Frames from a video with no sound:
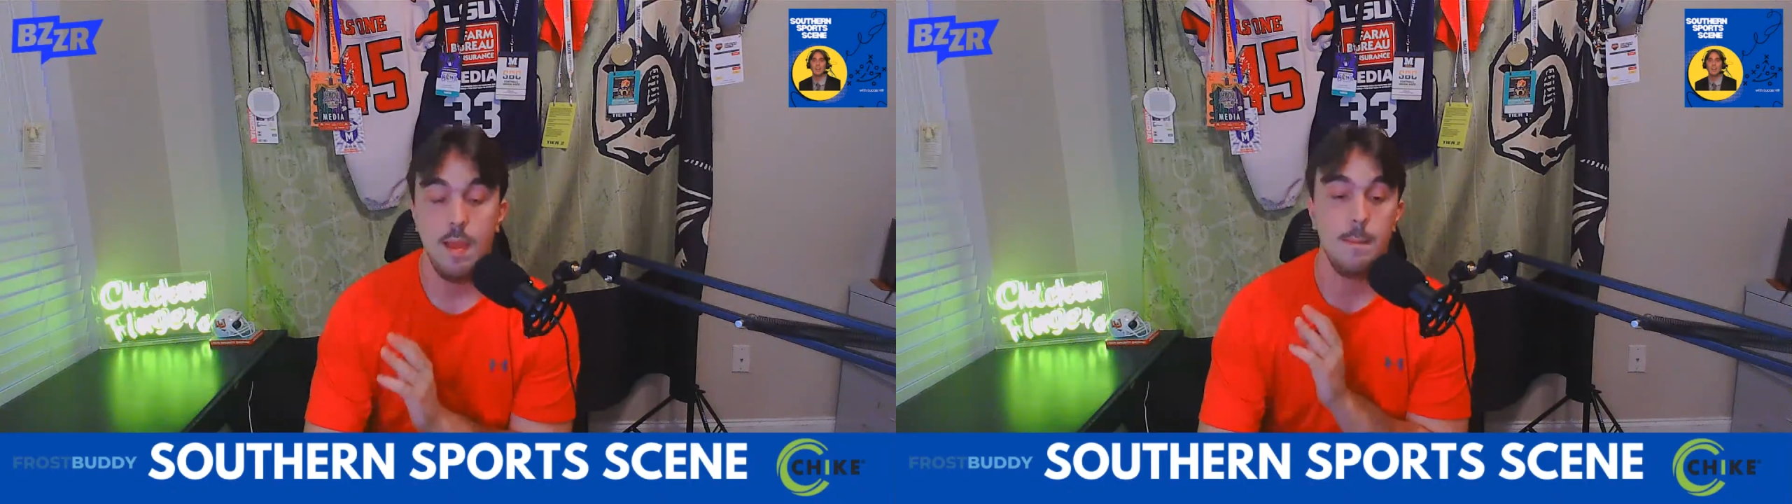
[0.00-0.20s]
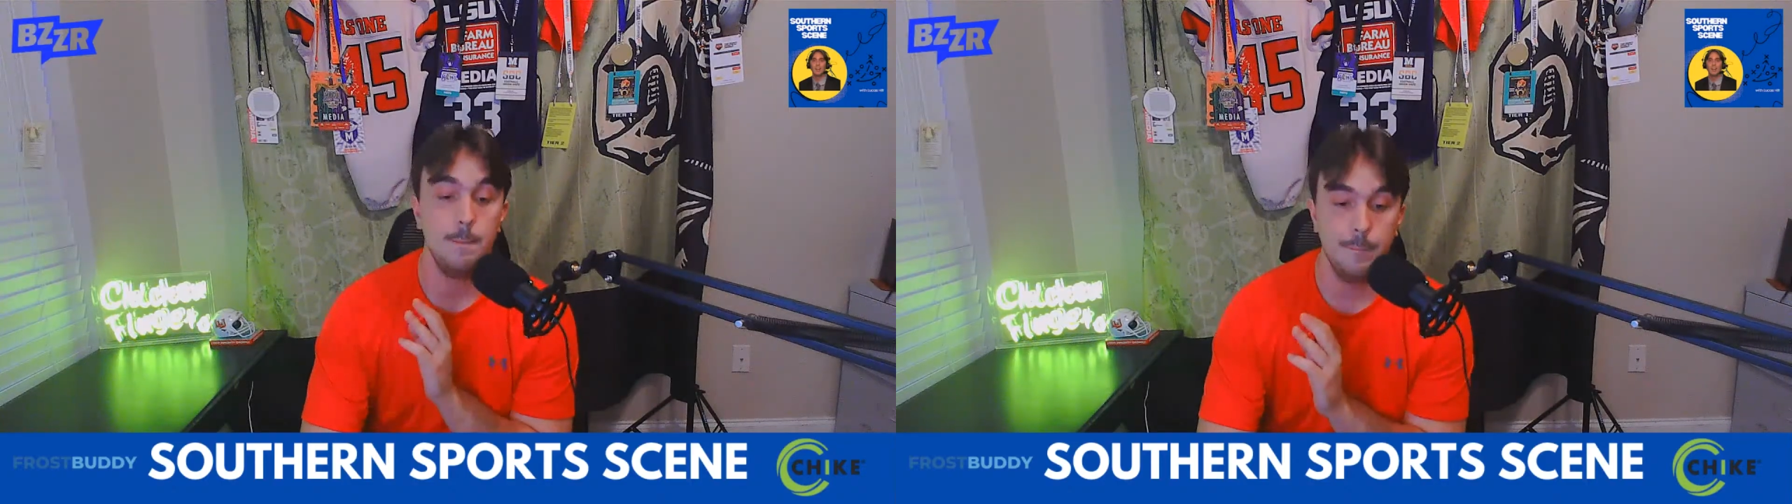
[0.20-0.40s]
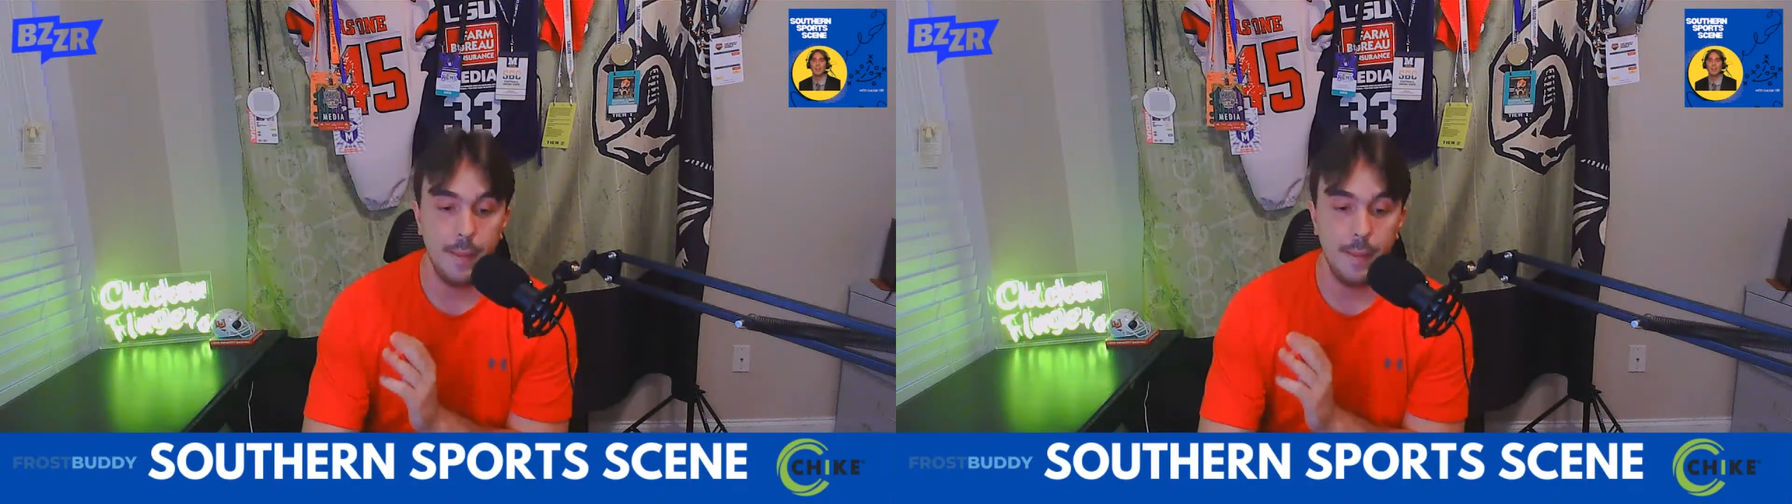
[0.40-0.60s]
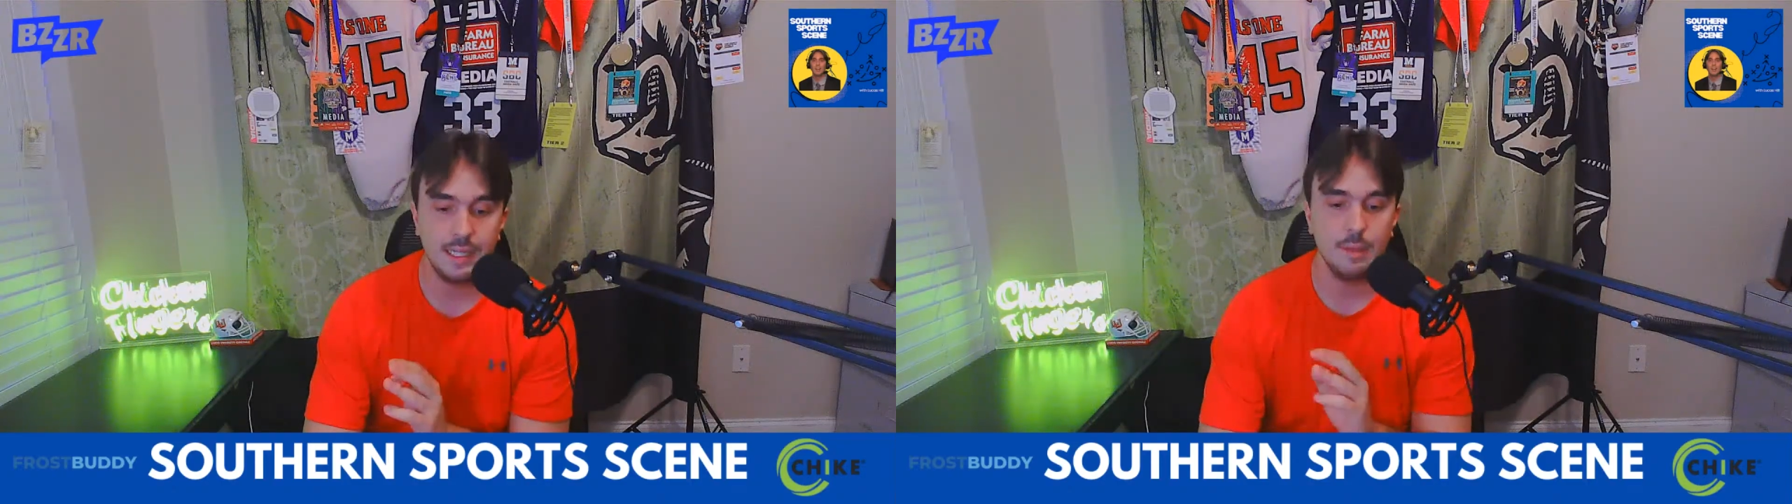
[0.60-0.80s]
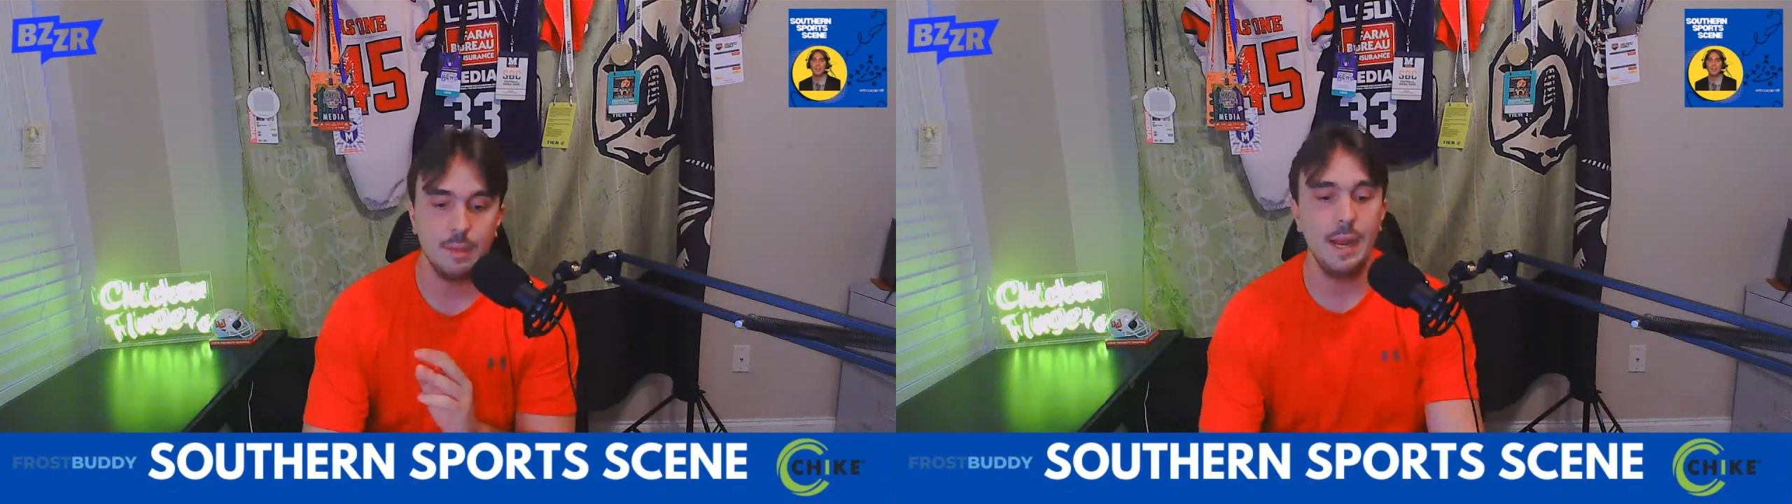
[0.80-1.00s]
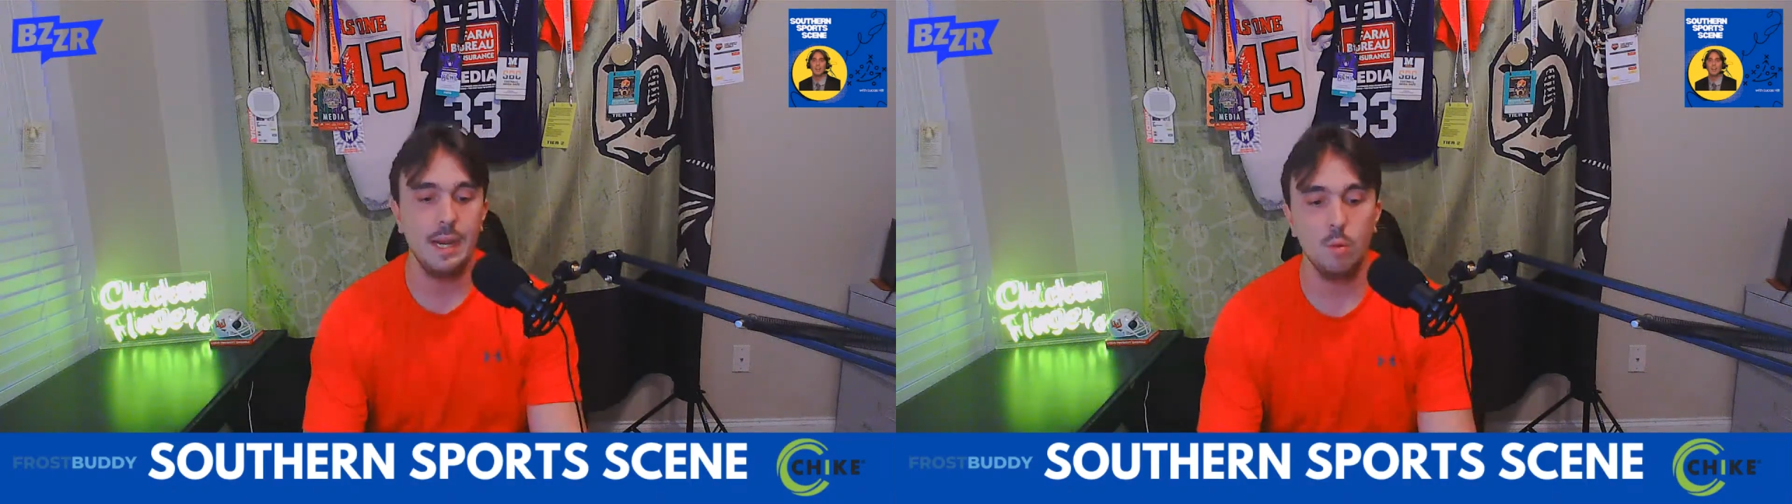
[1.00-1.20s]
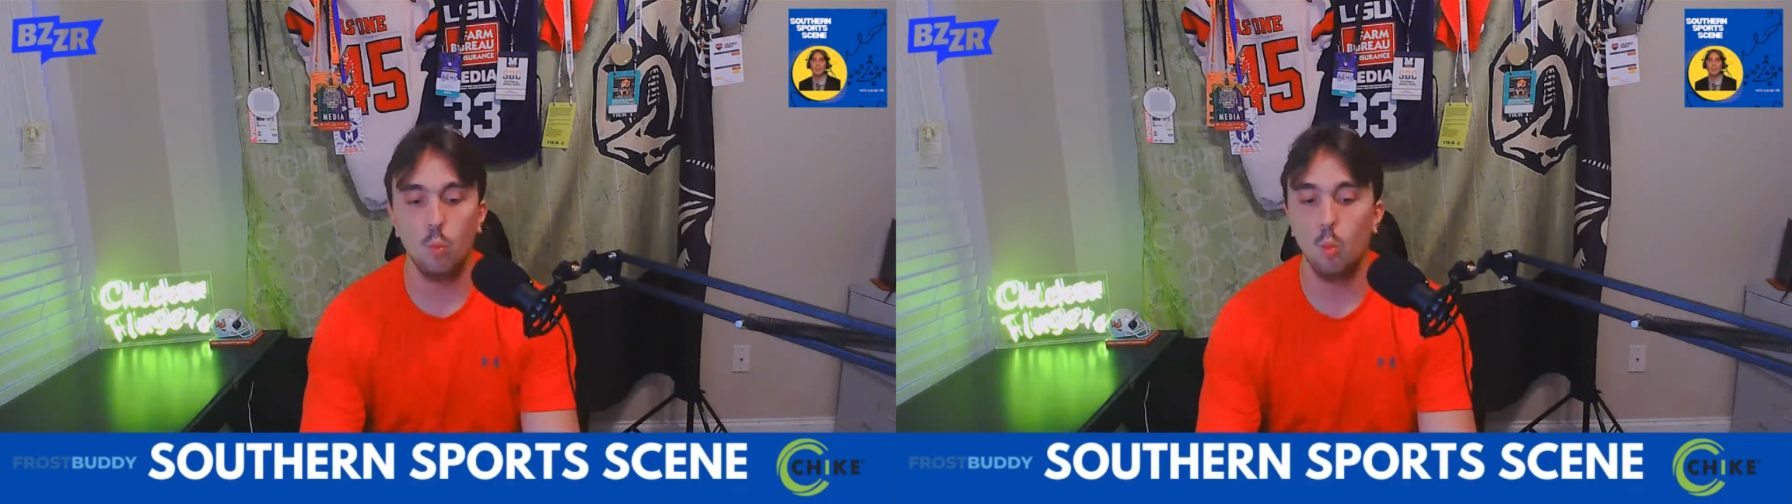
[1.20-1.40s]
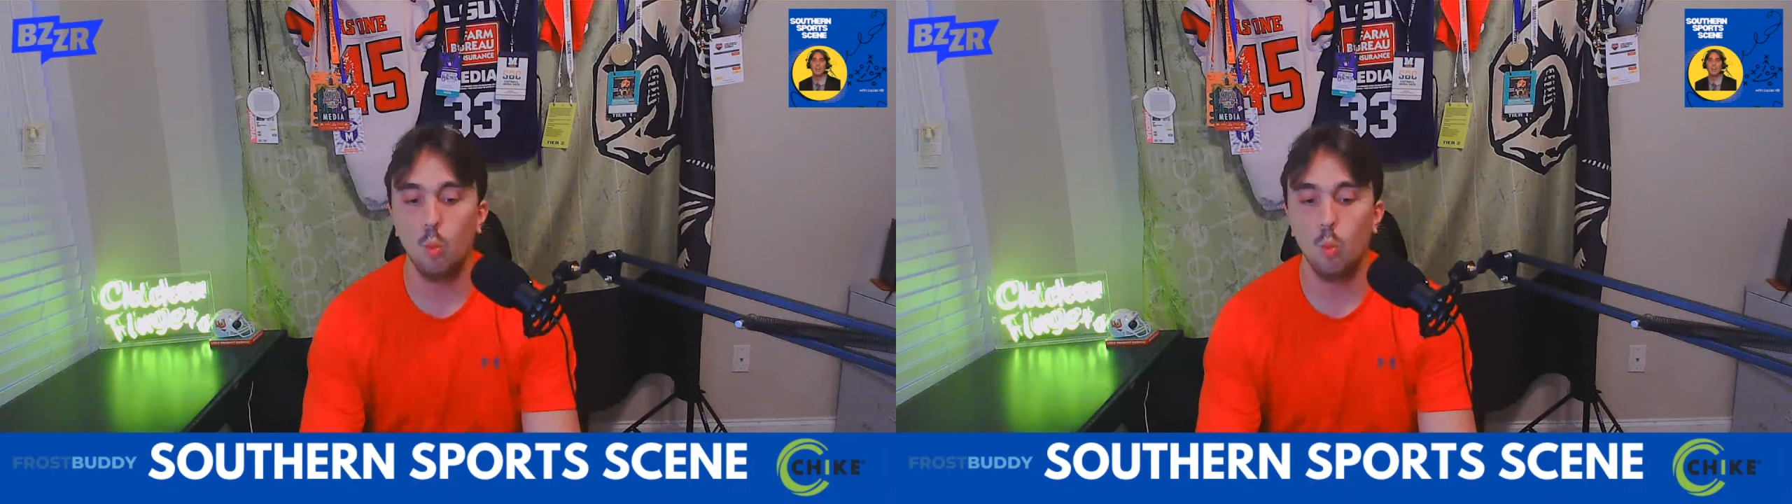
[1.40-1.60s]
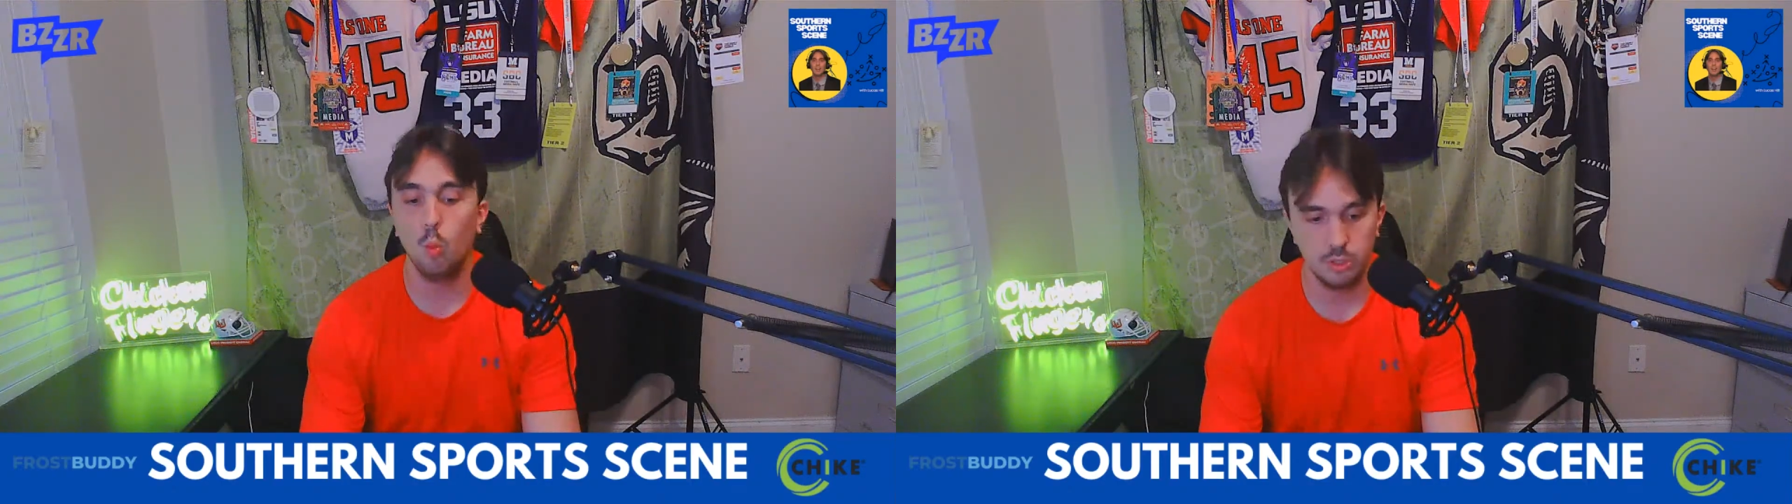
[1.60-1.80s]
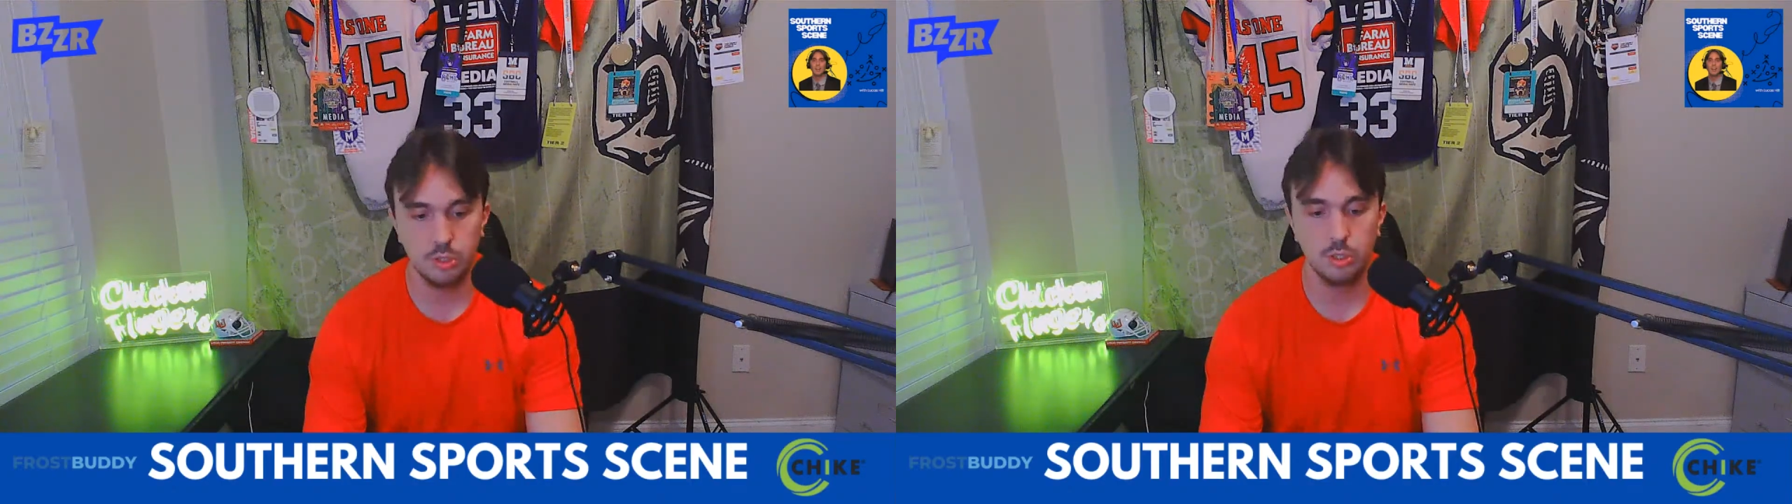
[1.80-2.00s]
made it
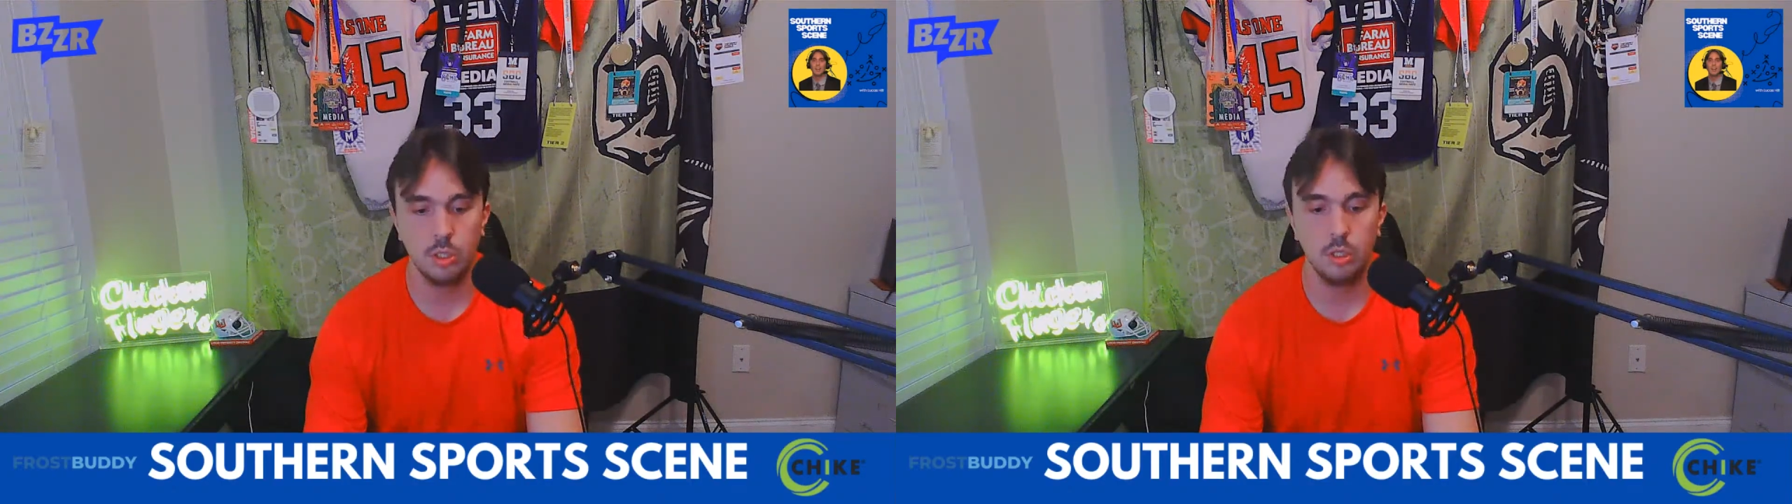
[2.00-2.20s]
worse.